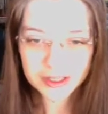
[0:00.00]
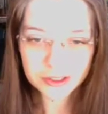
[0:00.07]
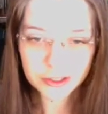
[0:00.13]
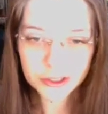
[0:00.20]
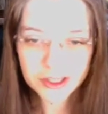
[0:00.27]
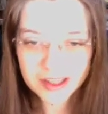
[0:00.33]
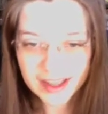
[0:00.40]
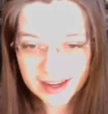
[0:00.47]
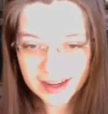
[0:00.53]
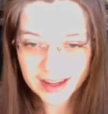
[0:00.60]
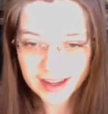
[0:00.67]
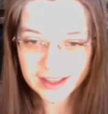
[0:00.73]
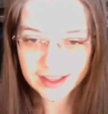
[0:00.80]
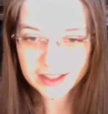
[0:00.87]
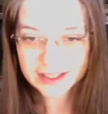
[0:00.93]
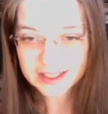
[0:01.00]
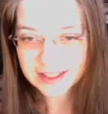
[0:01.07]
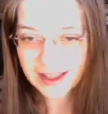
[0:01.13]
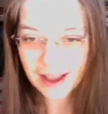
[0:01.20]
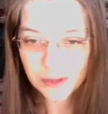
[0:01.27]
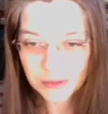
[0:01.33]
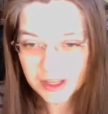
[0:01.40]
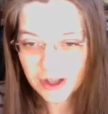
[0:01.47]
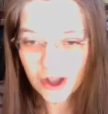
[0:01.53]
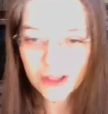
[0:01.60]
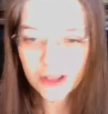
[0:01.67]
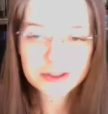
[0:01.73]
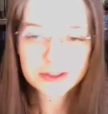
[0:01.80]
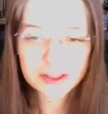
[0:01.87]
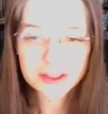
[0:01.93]
Hurricane Ike, the tsunami, all
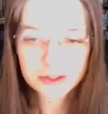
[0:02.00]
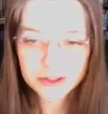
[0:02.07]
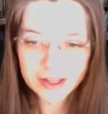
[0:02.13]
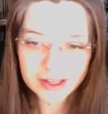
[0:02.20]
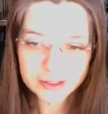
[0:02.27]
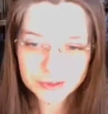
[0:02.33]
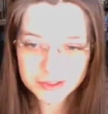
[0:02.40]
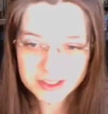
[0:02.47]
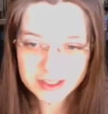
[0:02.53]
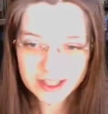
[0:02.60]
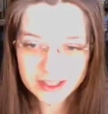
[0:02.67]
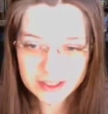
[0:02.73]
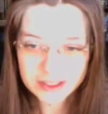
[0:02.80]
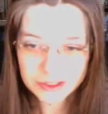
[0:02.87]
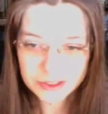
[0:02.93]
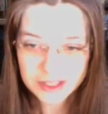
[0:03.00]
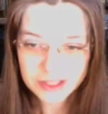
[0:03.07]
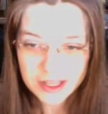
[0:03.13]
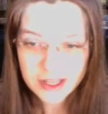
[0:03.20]
those other natural disasters.